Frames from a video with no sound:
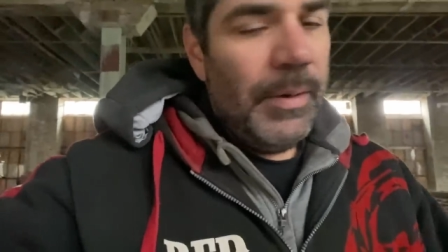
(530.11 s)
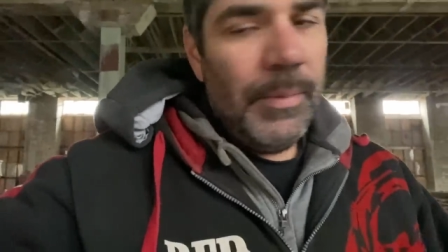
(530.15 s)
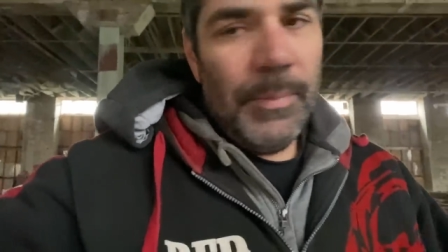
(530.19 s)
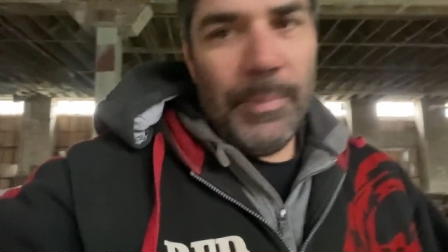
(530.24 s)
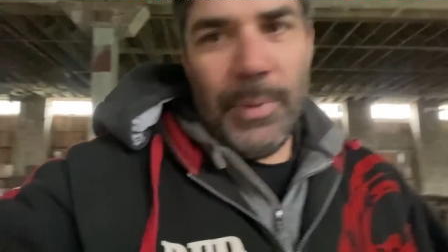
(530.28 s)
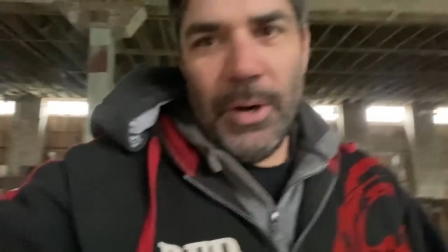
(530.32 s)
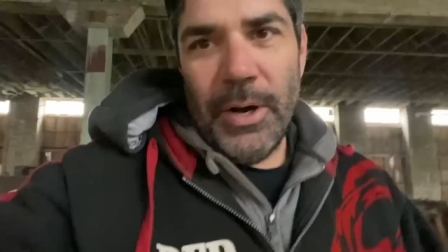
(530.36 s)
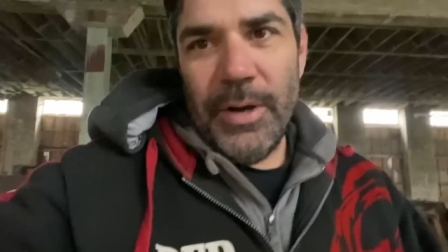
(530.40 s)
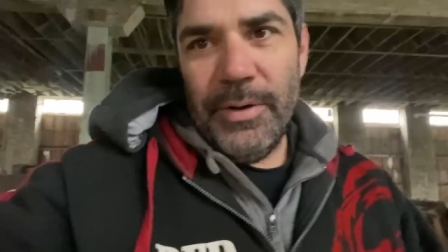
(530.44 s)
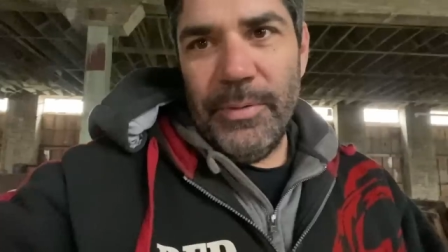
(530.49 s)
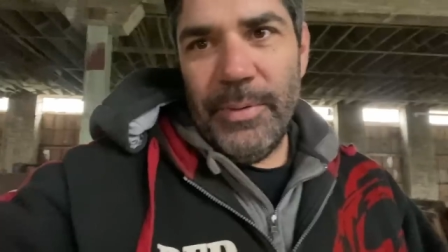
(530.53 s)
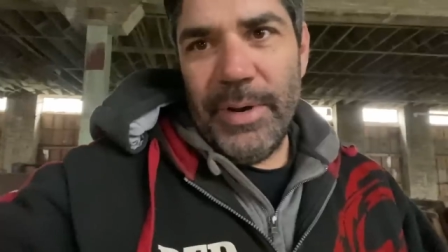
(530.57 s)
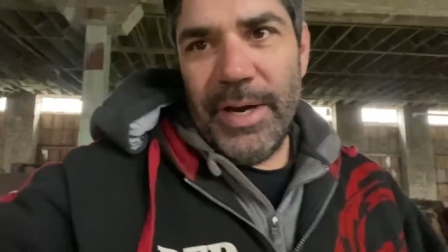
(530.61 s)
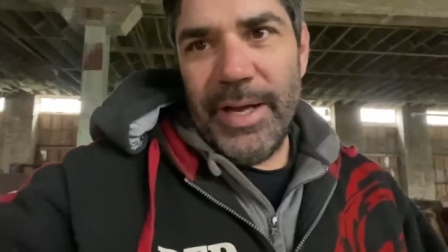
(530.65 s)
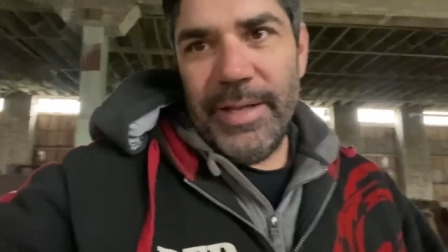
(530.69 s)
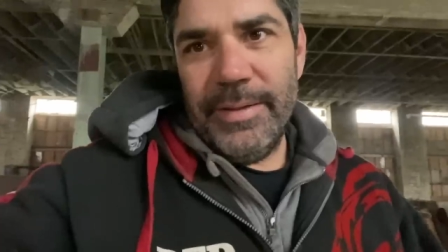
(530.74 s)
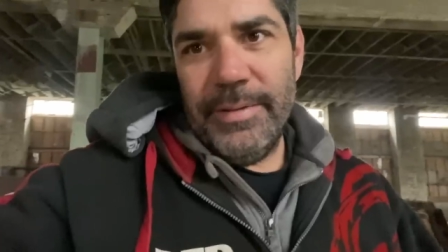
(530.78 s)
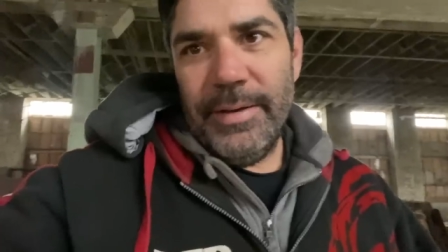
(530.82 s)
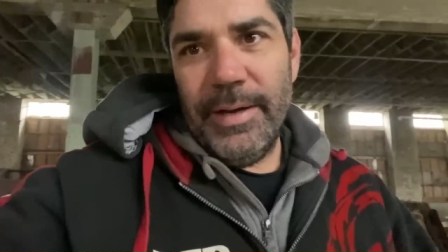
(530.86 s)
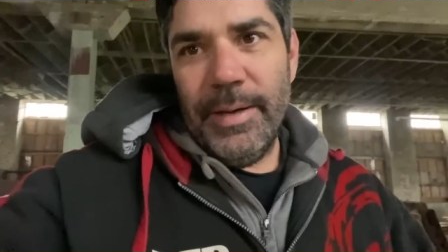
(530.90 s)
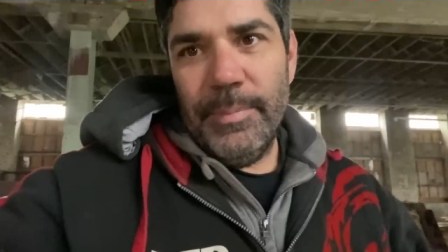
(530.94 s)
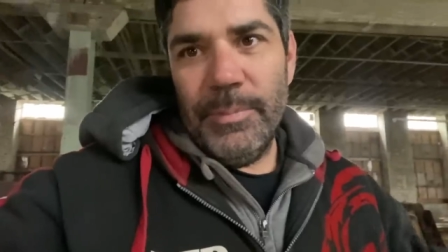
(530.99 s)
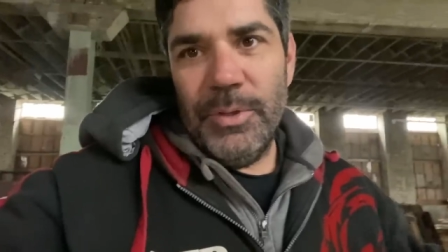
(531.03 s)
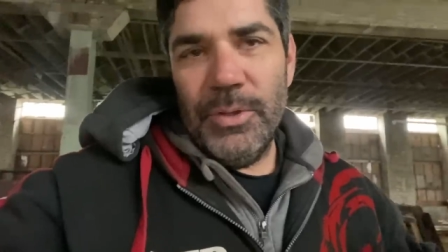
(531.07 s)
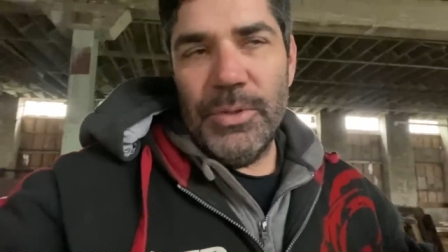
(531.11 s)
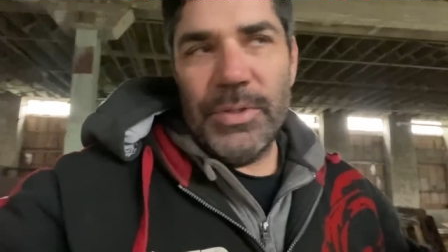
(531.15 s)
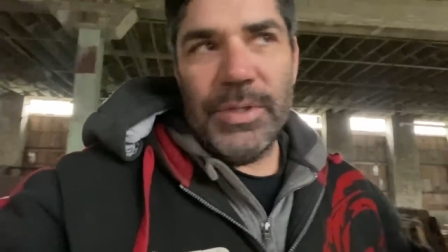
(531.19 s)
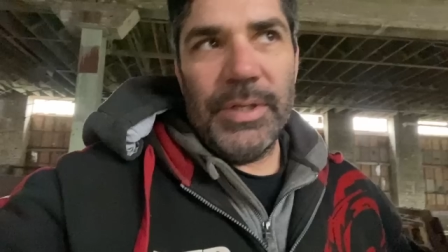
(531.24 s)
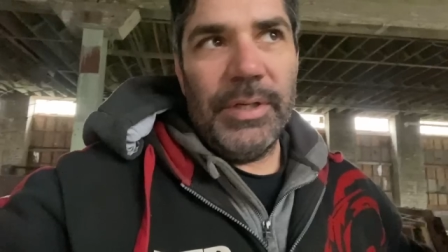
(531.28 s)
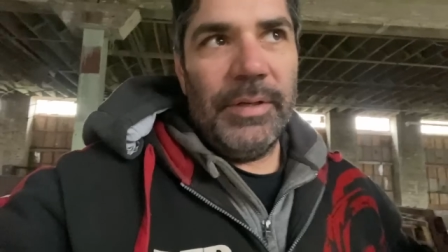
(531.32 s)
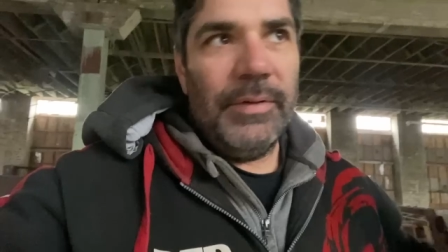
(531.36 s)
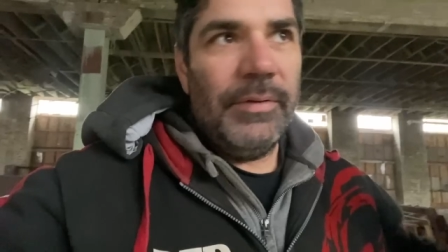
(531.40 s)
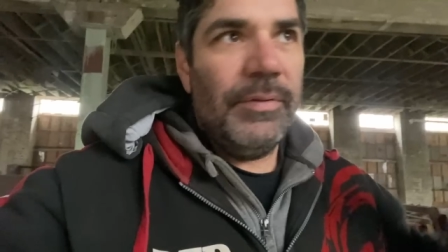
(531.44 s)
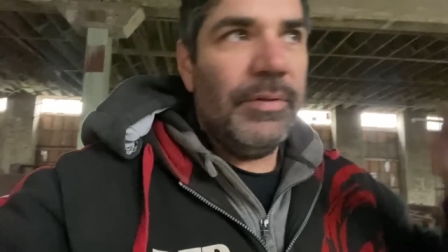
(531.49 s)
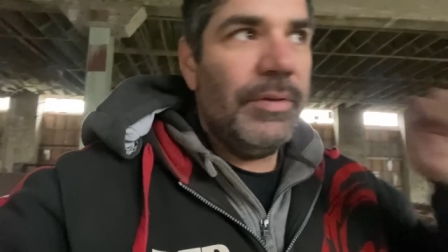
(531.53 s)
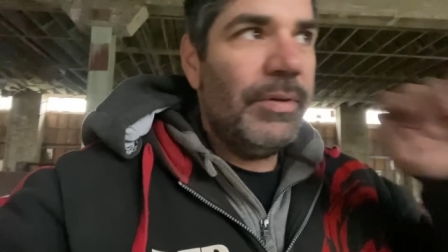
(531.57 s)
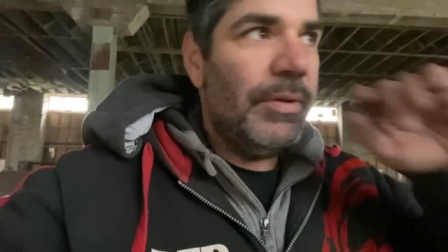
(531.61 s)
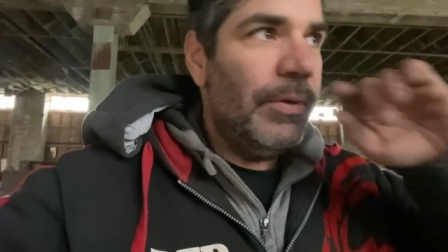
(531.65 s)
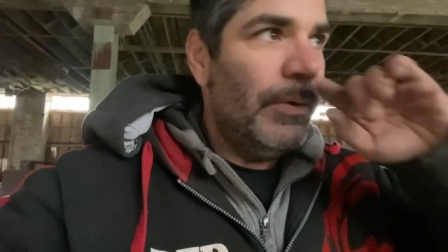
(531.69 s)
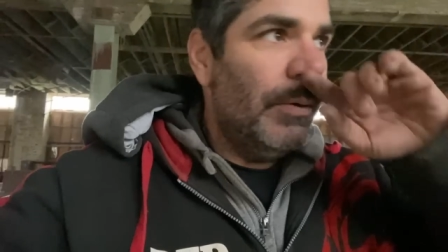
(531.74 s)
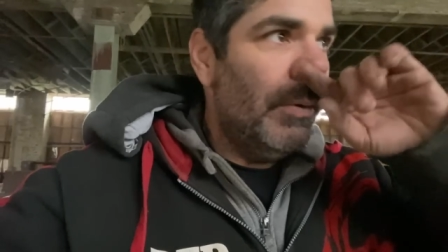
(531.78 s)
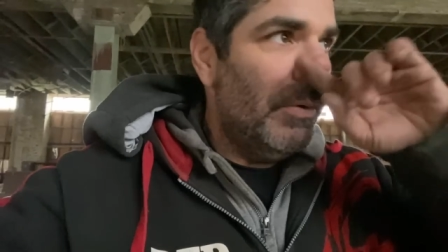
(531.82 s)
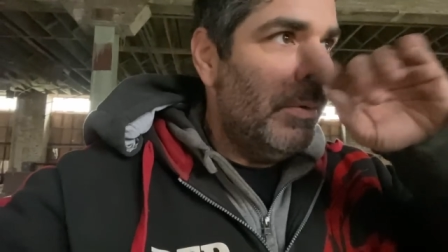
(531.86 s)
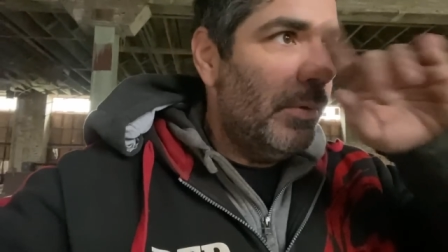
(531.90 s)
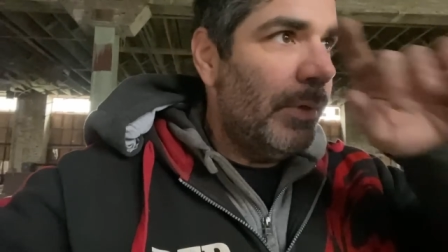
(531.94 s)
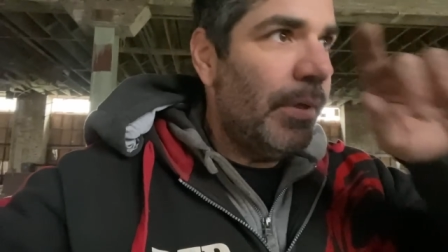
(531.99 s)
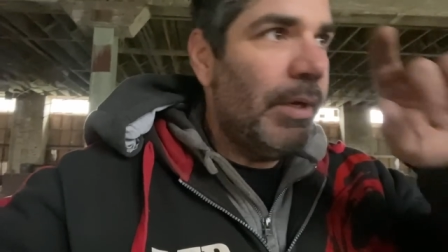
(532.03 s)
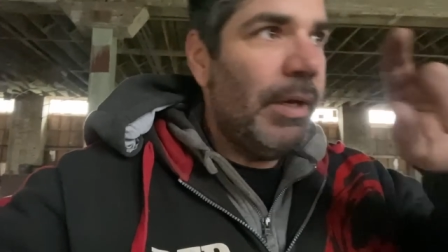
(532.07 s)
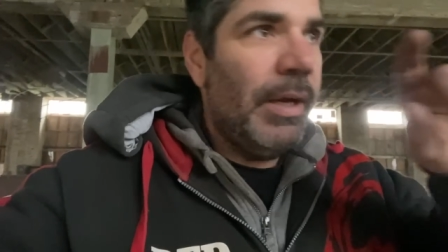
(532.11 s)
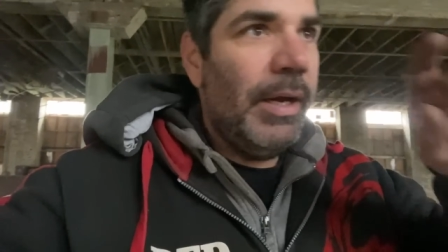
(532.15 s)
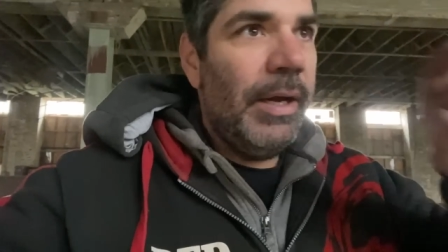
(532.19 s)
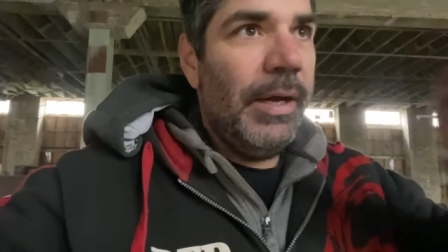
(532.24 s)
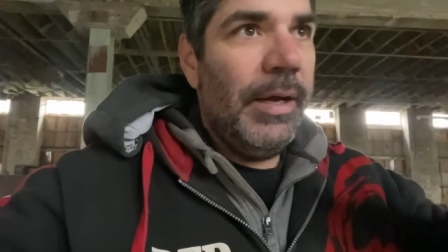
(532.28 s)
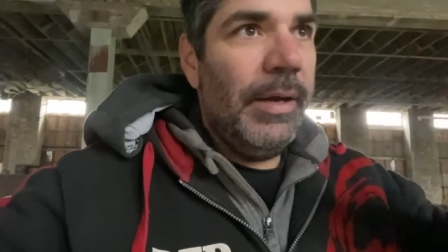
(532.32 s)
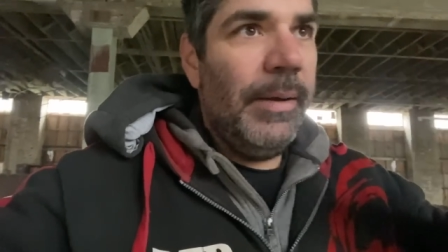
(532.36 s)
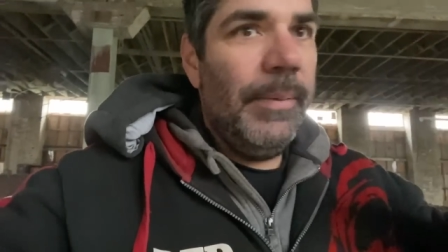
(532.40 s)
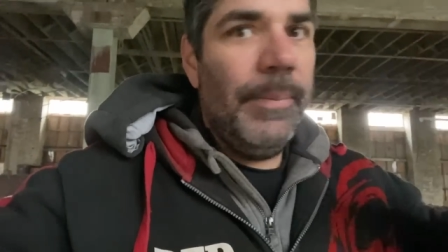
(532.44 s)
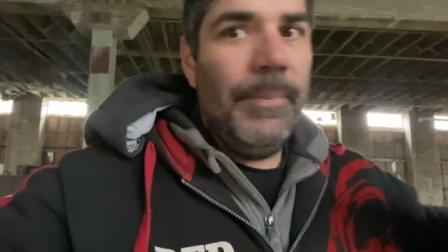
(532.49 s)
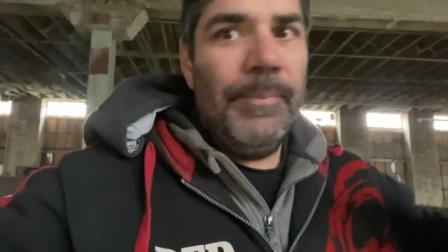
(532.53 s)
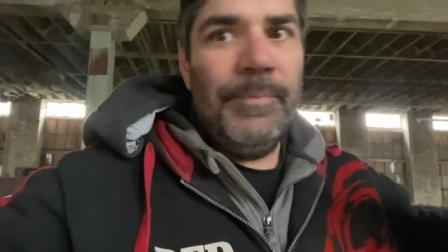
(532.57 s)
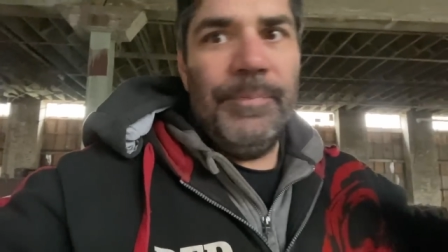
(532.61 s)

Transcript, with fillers: barn red that I'm using to uh,